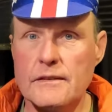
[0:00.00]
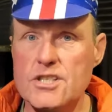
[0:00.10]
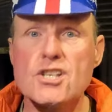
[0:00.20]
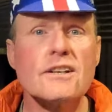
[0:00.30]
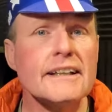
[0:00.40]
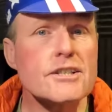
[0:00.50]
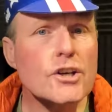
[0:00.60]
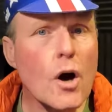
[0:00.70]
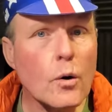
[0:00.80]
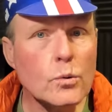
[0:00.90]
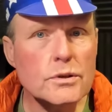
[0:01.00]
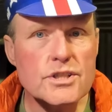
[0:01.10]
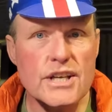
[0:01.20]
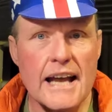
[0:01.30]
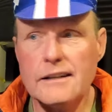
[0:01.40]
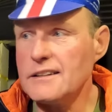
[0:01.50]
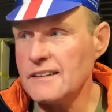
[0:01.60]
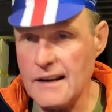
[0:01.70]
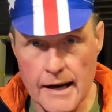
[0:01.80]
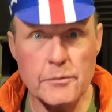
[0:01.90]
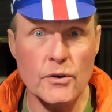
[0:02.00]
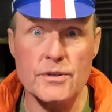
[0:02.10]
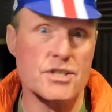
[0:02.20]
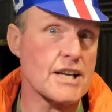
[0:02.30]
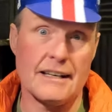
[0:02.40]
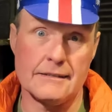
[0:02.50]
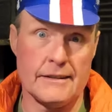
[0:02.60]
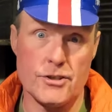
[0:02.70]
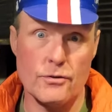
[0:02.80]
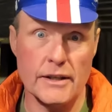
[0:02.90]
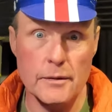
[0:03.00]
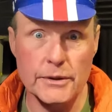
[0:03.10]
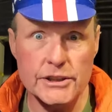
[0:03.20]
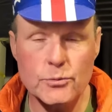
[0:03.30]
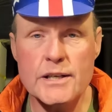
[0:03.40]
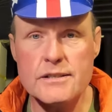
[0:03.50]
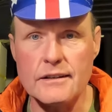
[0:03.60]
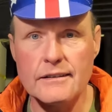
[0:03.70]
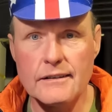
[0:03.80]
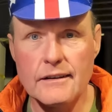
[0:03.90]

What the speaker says: Certainly as cold as anything that I'm going to cycle in during a British winter.